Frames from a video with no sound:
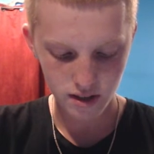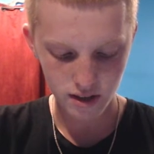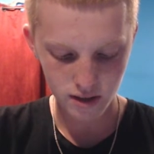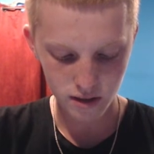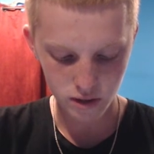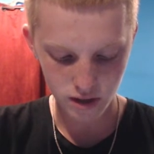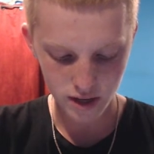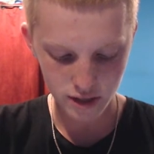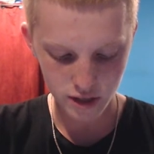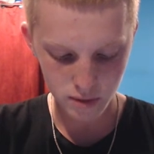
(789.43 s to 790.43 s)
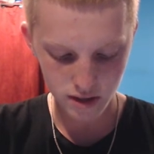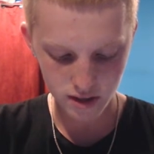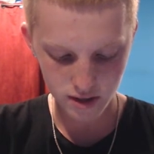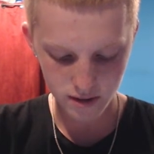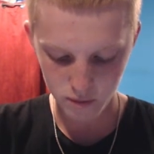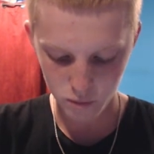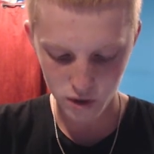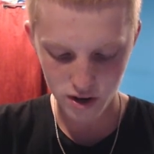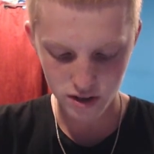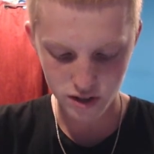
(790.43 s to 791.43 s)
Here goes our Ice Spirit.
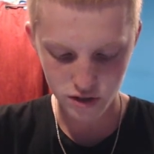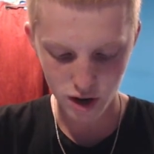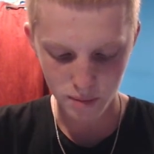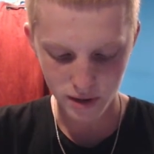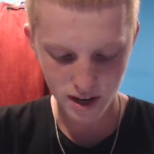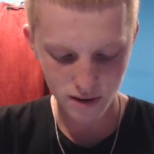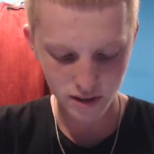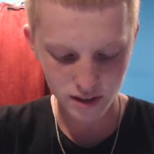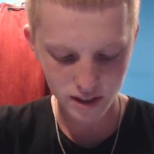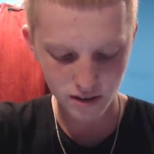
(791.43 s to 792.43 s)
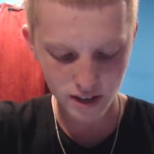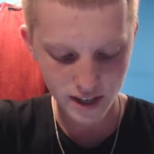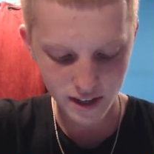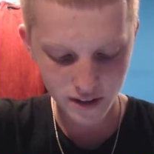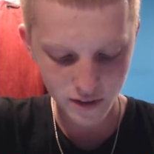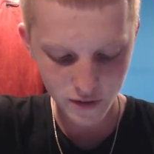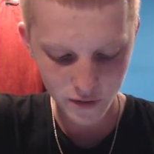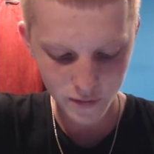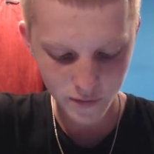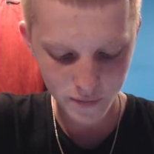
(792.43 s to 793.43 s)
We are just dropping everything right now,
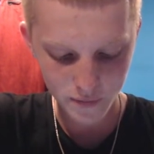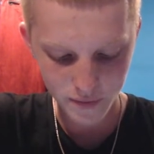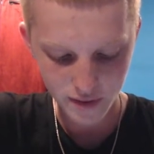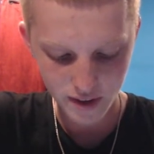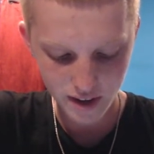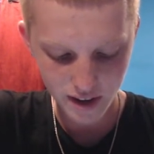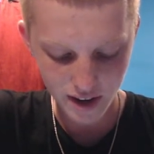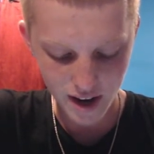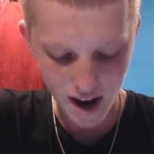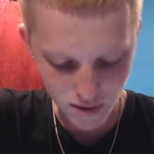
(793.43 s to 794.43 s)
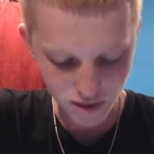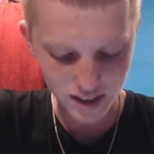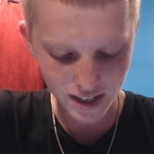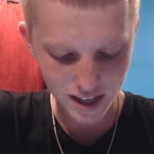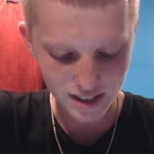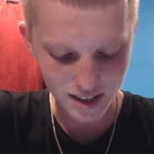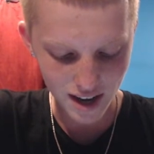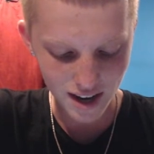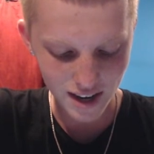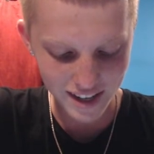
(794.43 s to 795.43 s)
and everything has
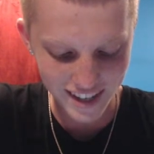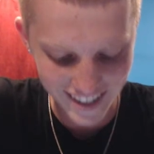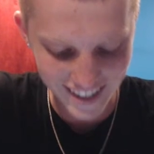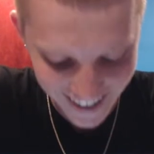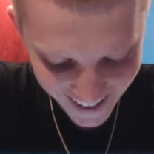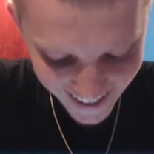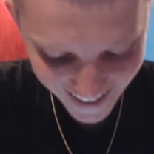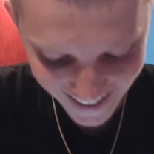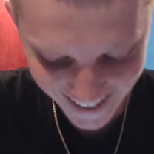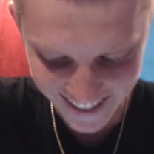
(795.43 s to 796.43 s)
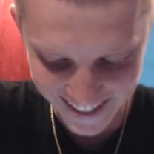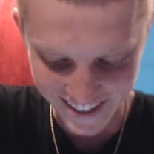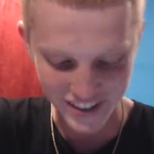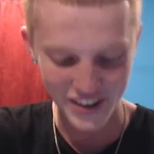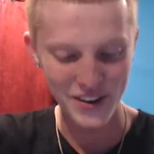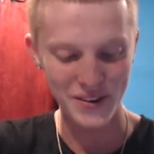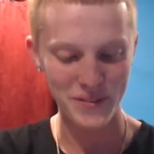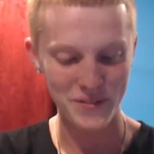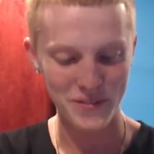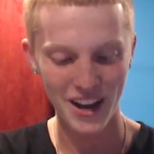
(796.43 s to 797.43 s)
died. So
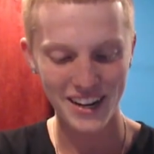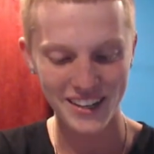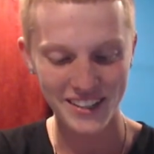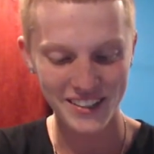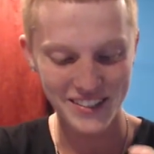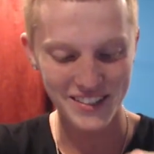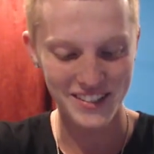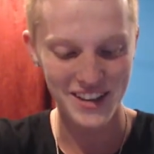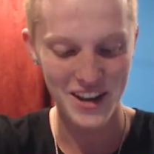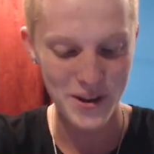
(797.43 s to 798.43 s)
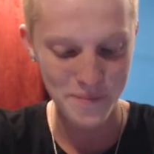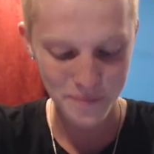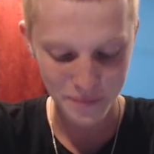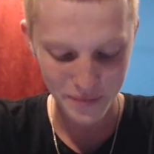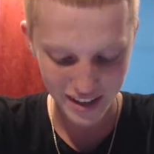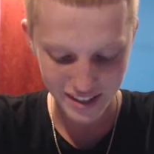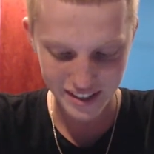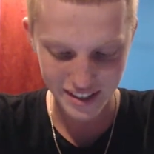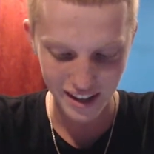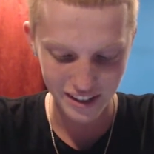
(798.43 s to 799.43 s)
we're probably gonna lose this game.
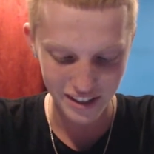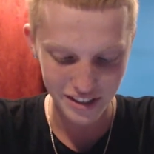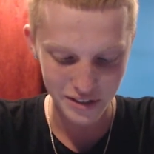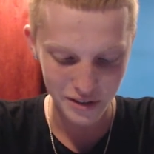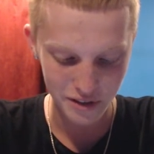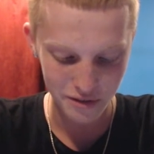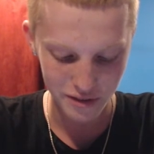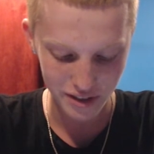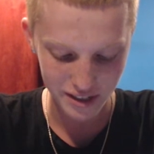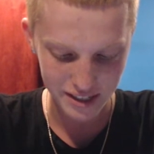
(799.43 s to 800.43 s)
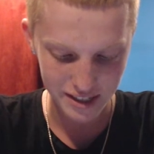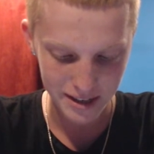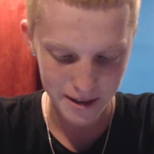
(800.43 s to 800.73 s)
It's not looking too good for us.